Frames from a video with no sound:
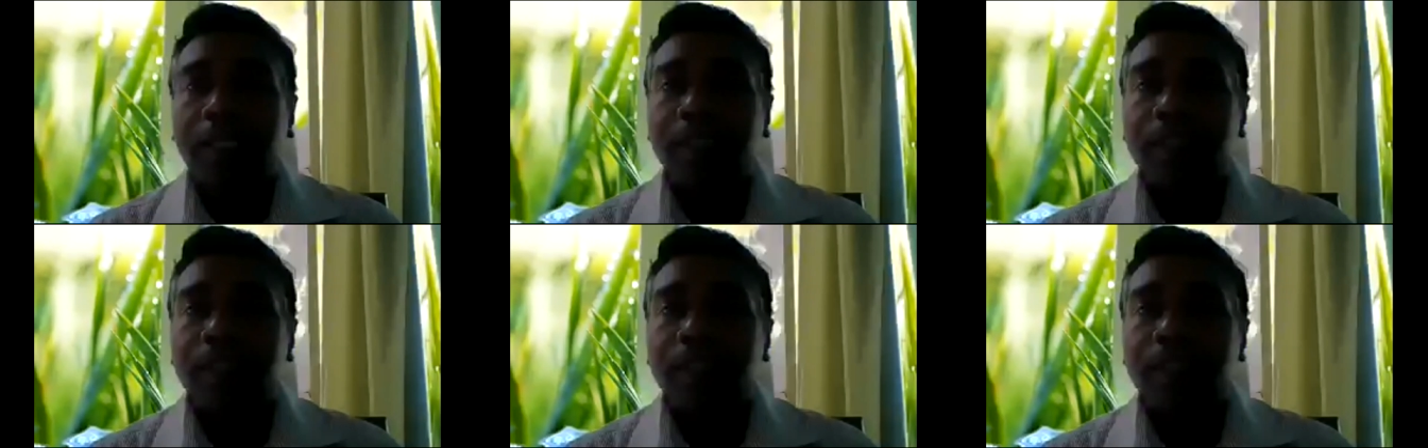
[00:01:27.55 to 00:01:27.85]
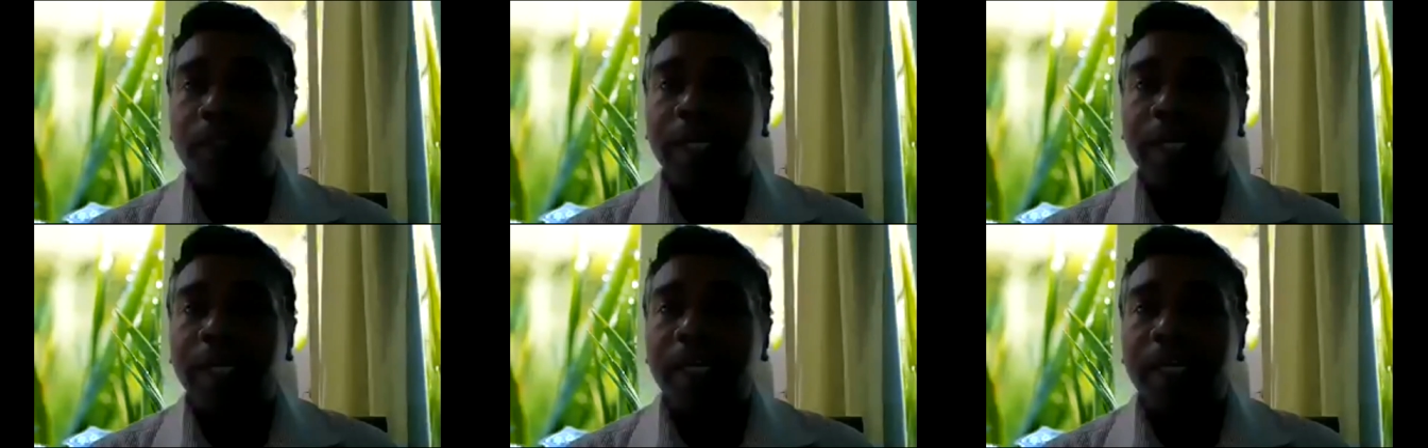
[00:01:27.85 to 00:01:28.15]

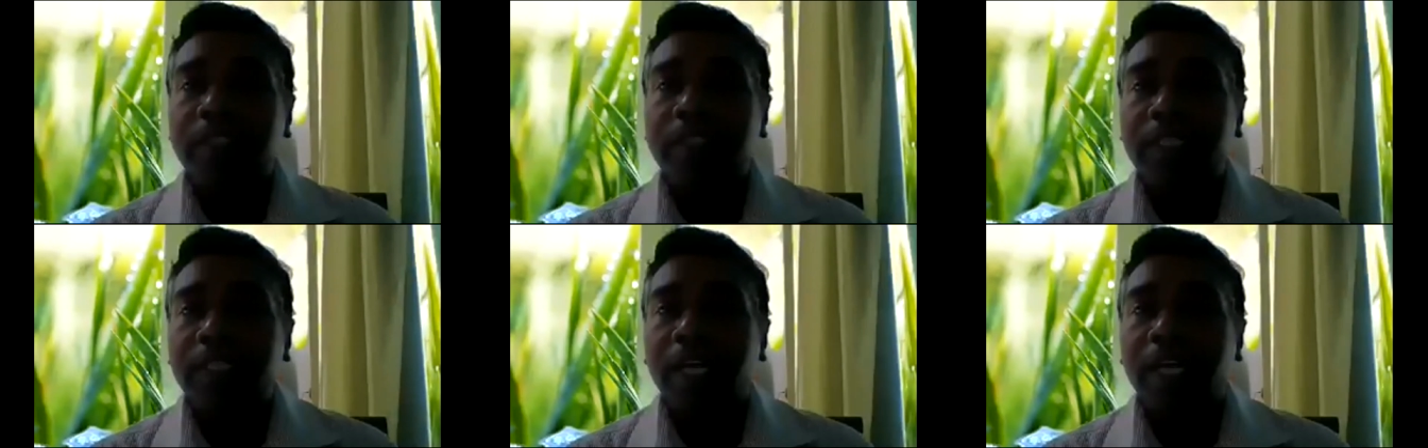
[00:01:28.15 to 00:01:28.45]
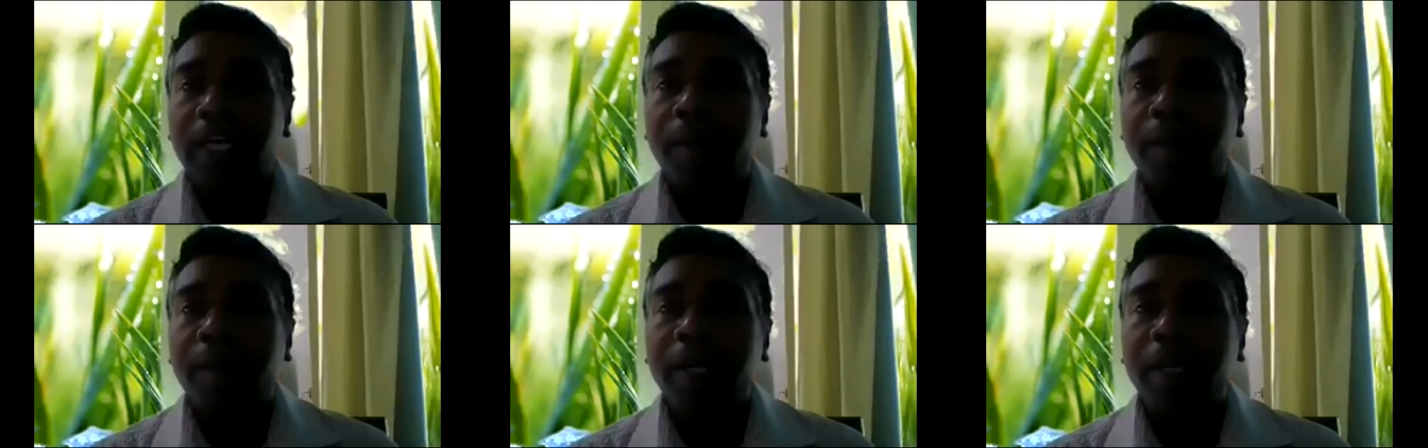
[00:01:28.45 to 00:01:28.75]
students
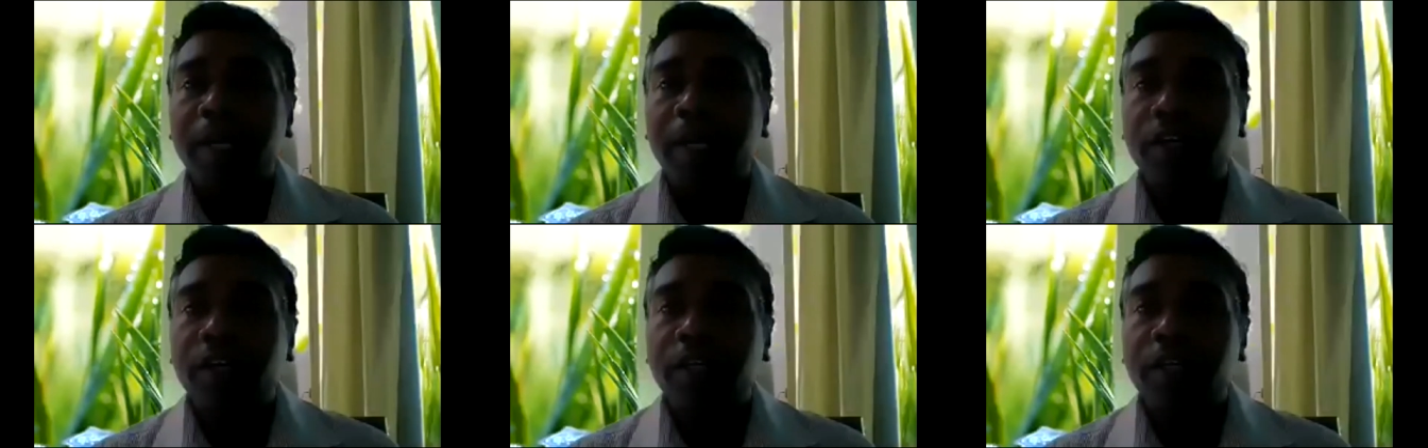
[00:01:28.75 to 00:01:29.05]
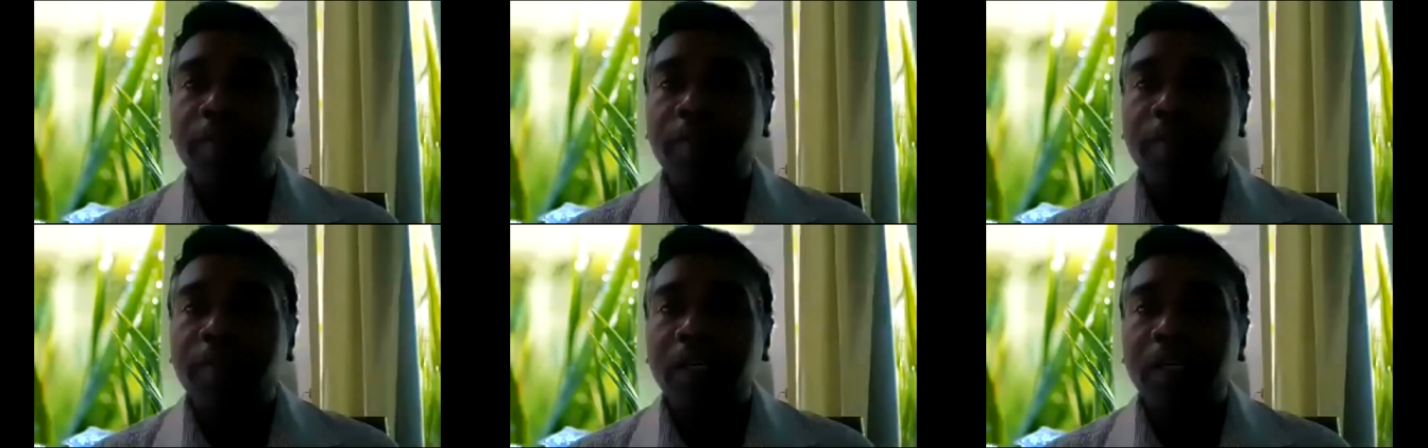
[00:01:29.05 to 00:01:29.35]
am i
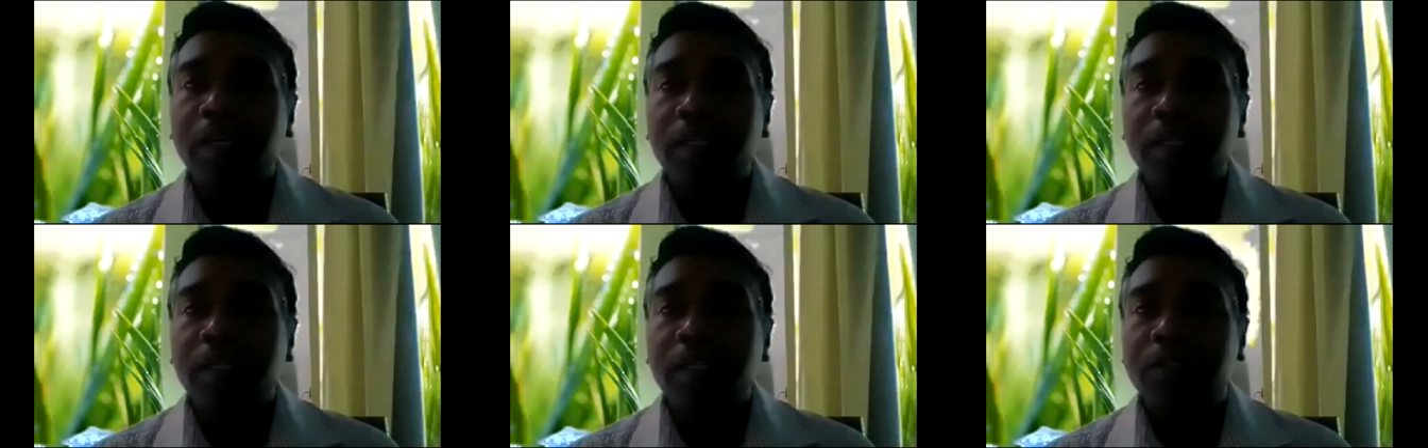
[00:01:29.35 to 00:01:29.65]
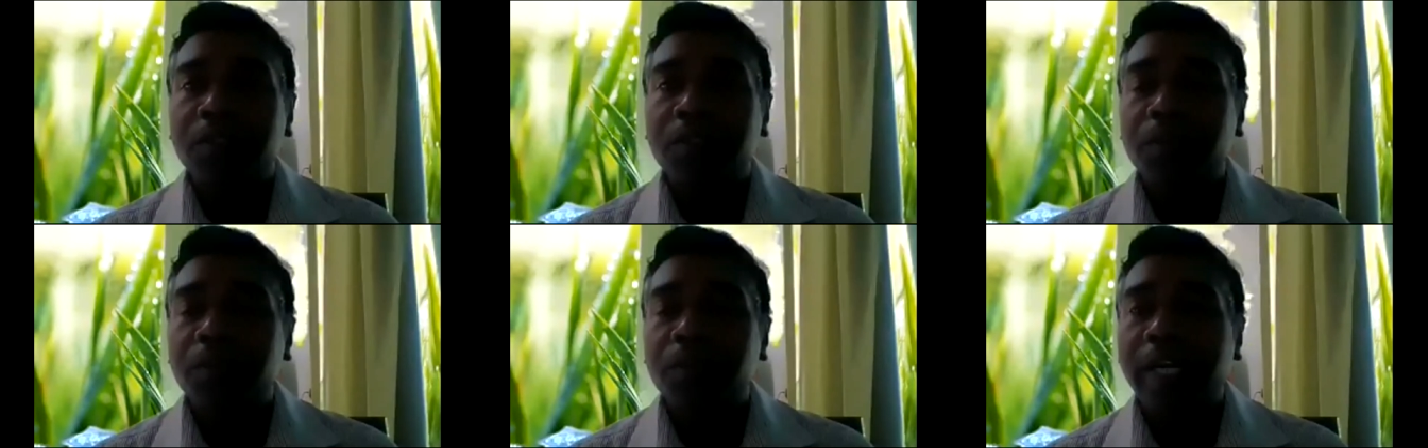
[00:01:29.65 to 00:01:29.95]
audible
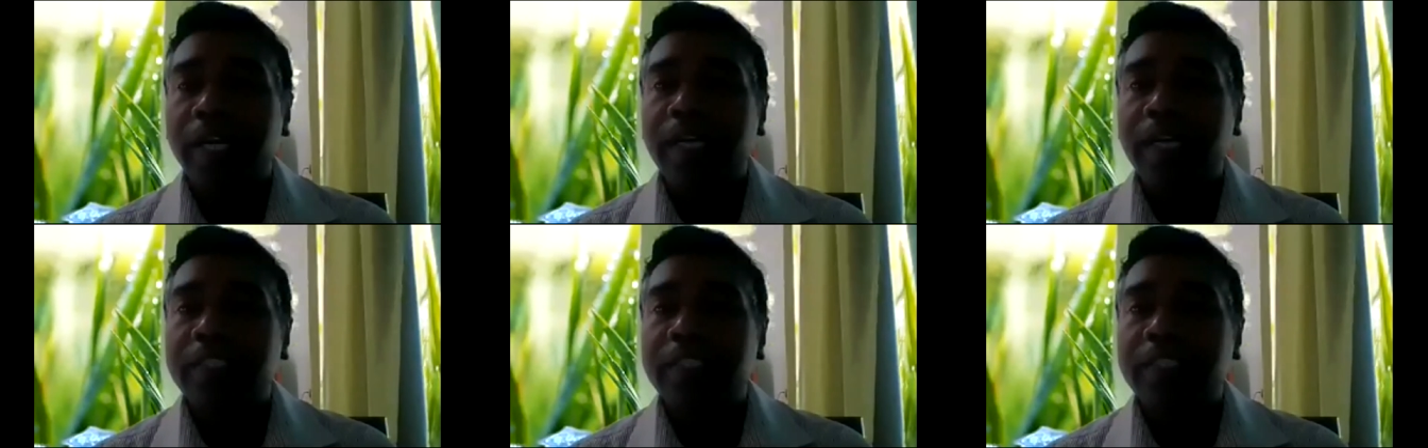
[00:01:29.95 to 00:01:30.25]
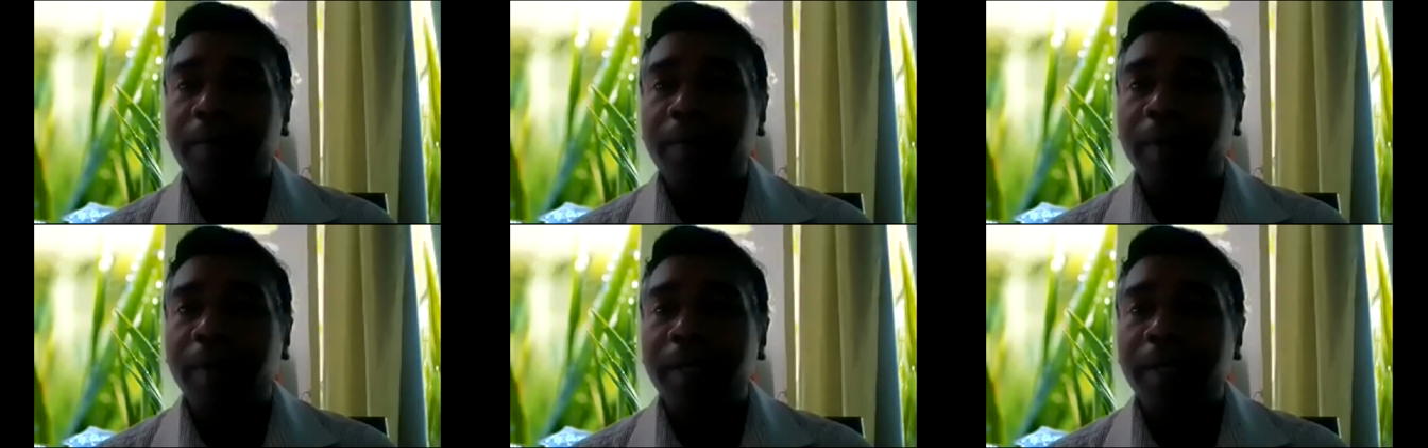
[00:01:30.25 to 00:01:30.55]

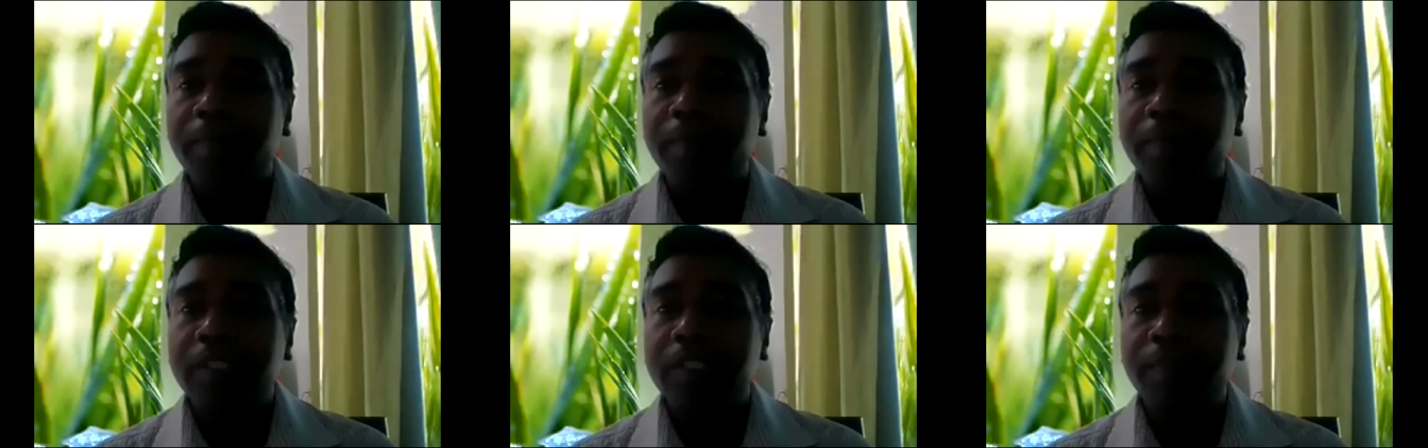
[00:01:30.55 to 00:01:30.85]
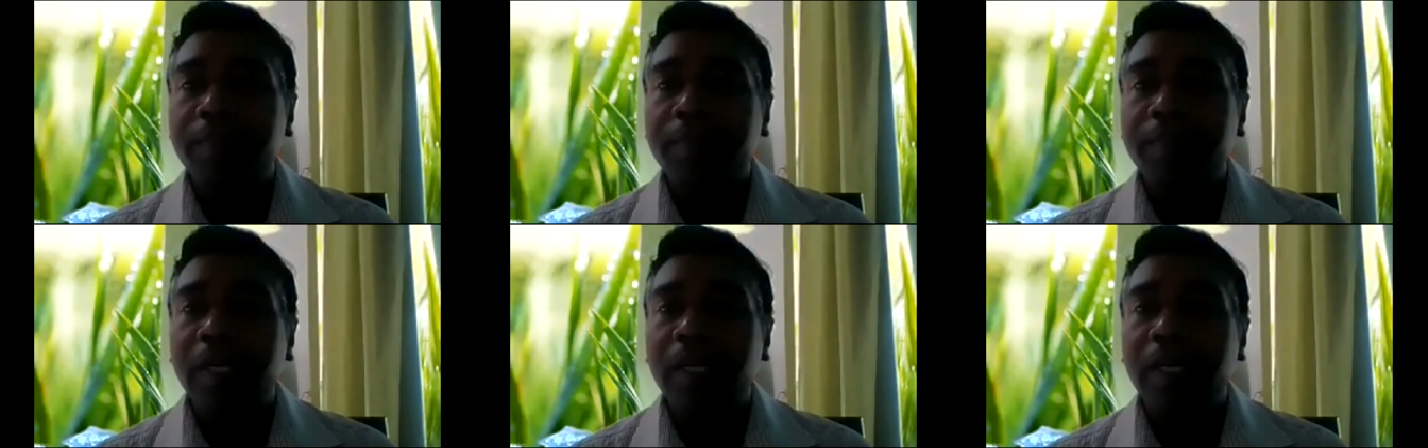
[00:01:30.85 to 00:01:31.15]
students am i
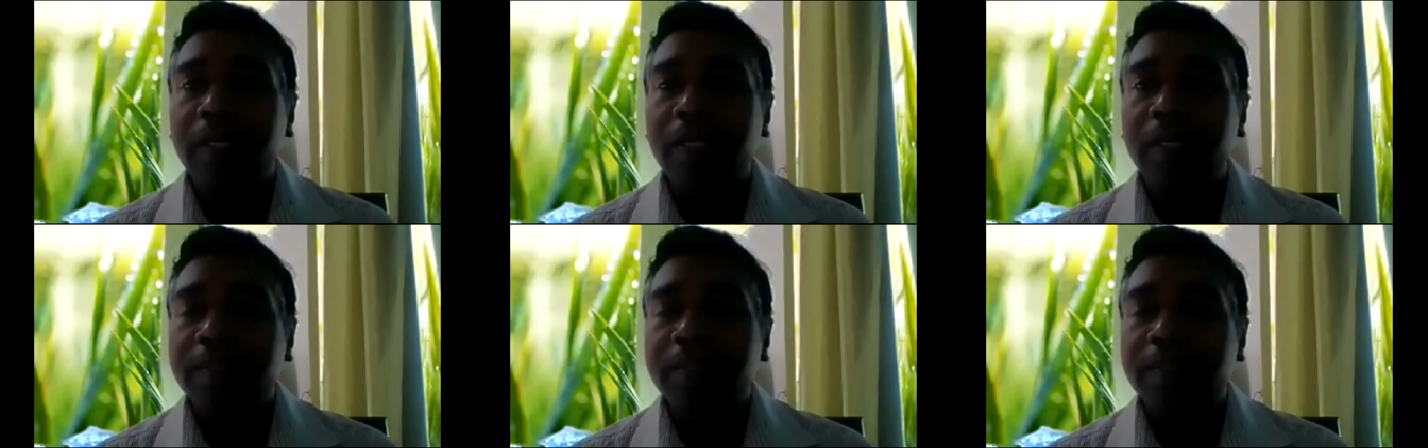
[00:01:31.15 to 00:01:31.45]
visible